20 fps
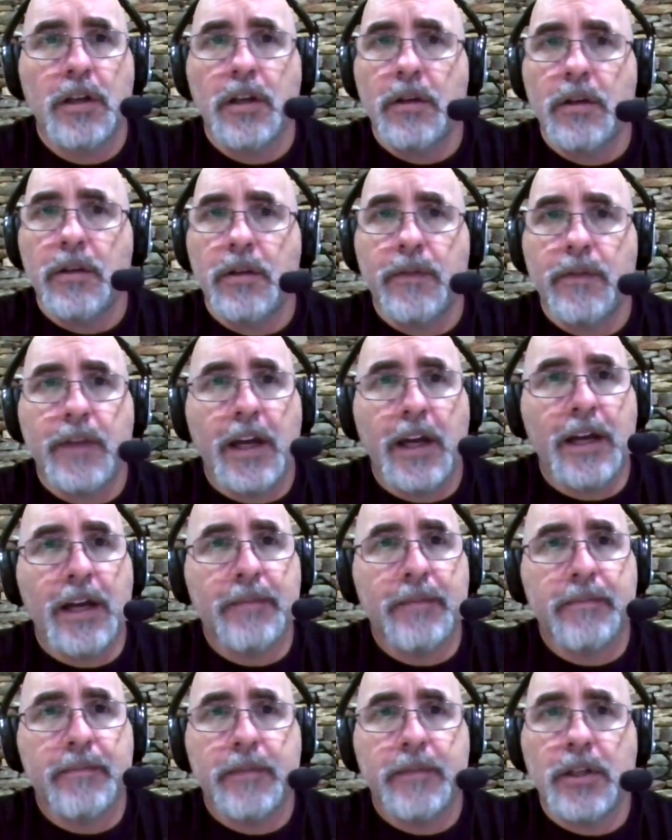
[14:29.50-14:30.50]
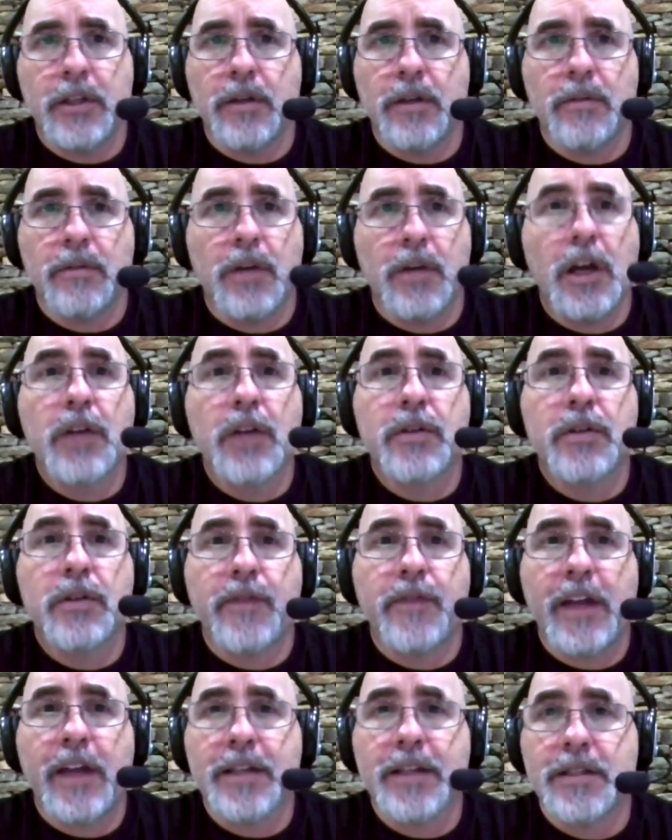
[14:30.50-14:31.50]
They've got you know hundreds
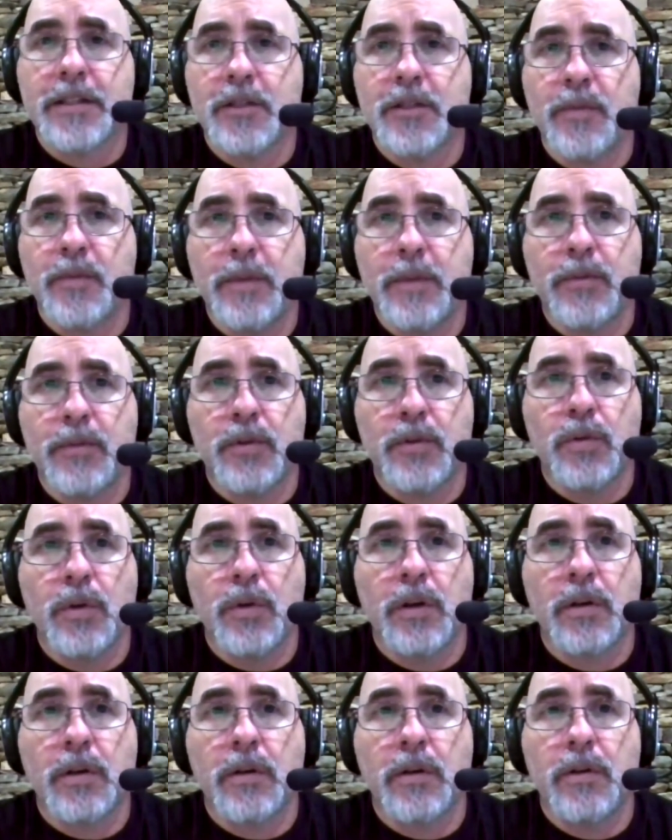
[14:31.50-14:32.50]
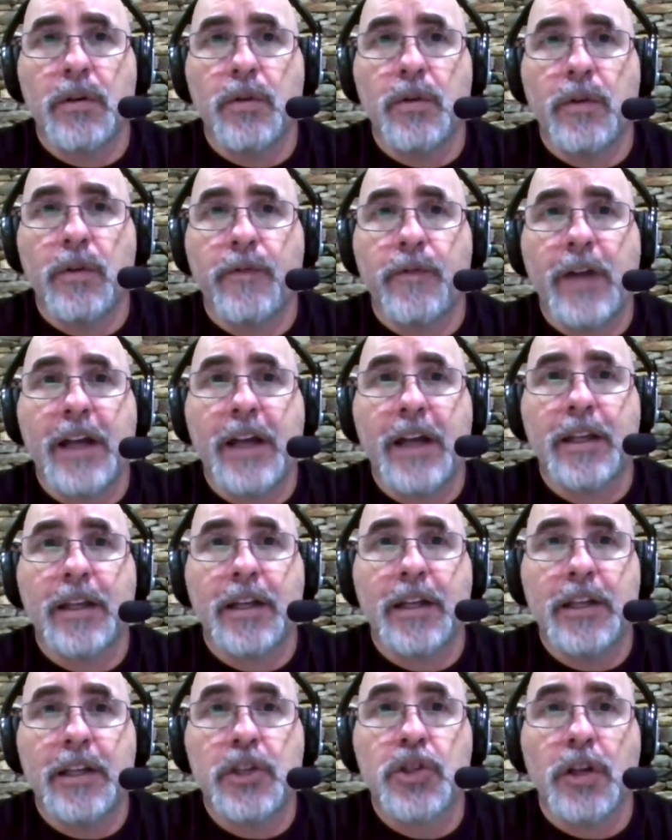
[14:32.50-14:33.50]
of thousands of people who are who are filing
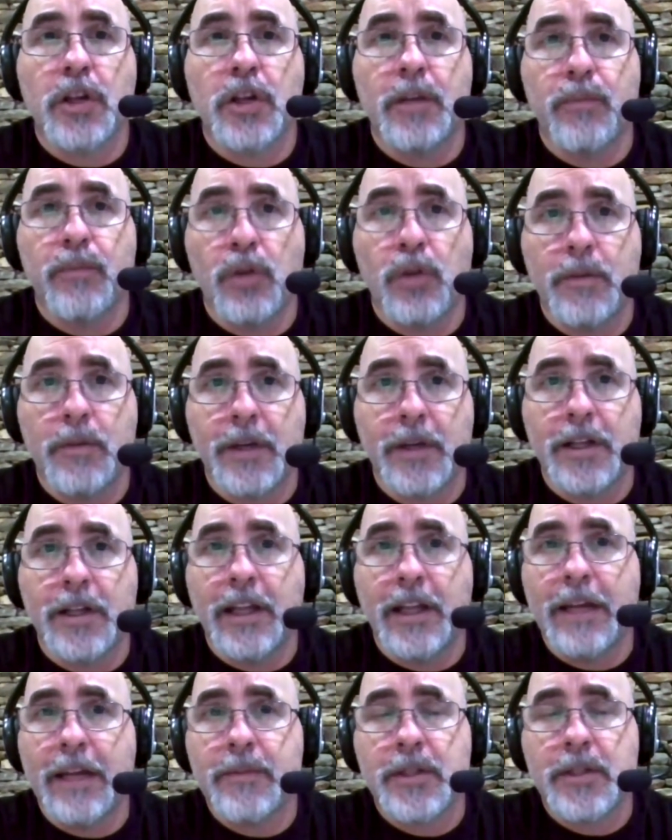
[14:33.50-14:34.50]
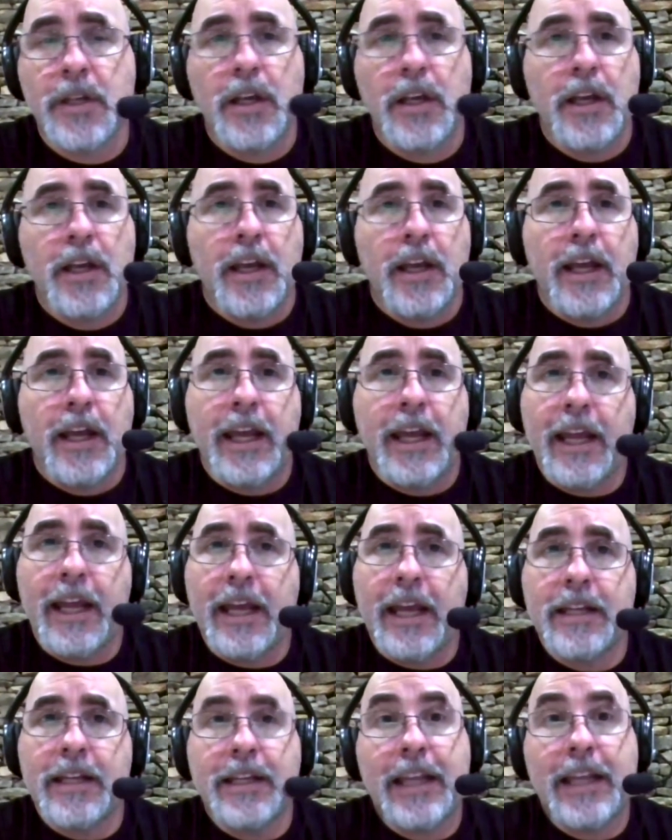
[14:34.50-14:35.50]
initial unemployment claims,
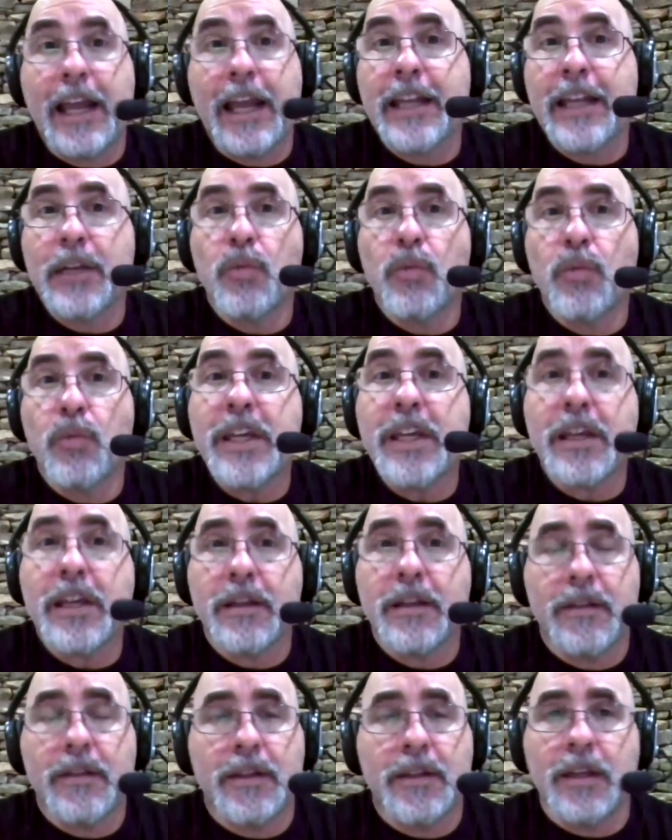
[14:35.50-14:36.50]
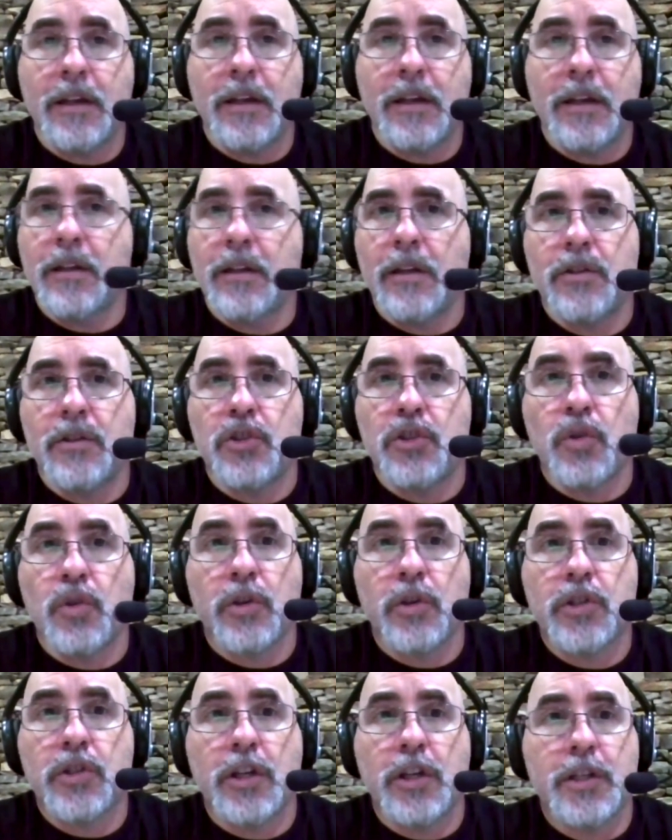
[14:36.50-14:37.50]
and in any week, the, the
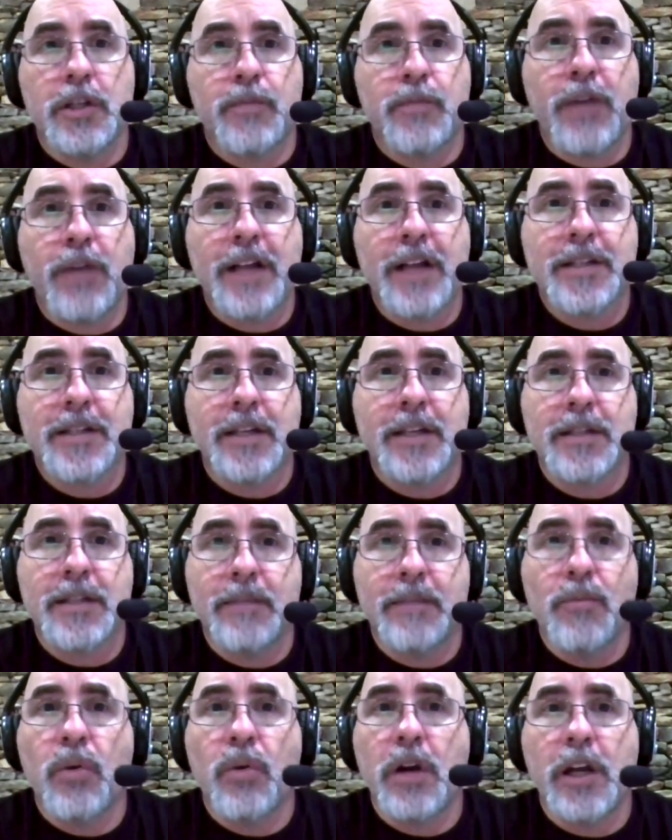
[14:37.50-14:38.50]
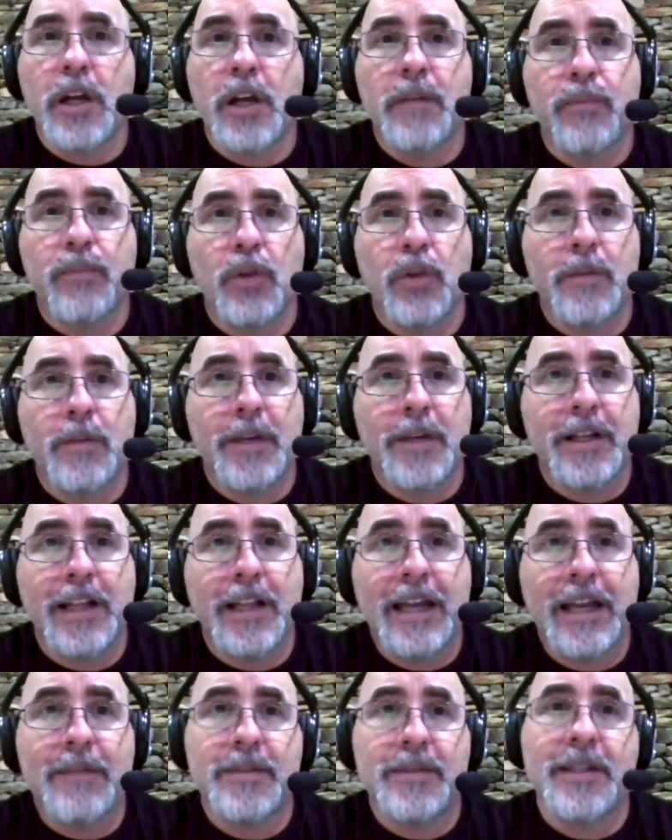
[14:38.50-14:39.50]
Georgia is processing more unemployment
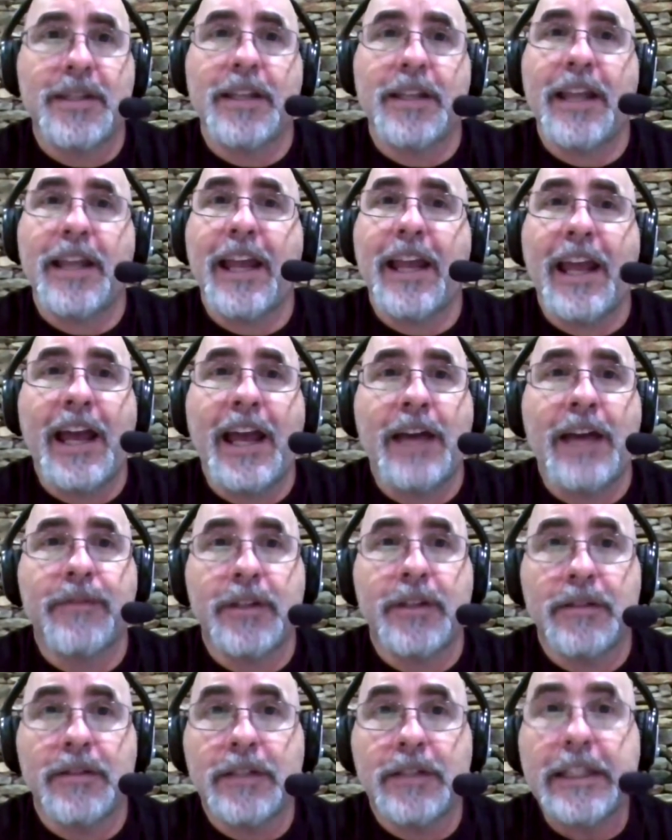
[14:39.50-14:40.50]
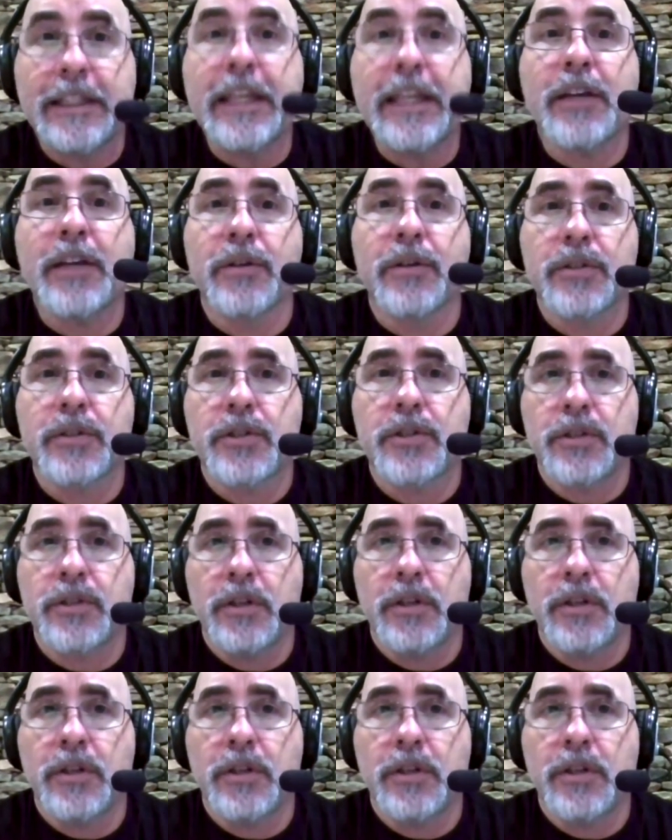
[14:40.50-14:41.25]
claims than they have in years.